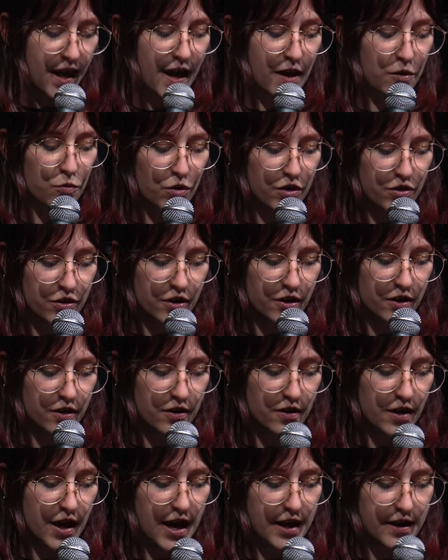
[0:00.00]
And with
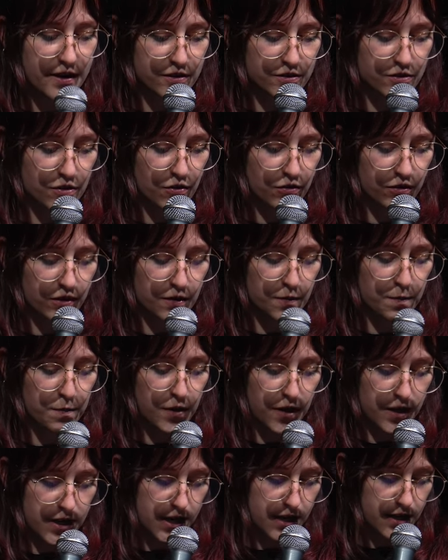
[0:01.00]
her, Alexandre
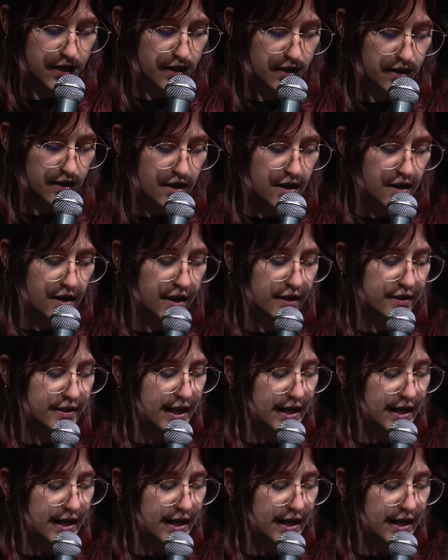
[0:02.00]
Puttick, a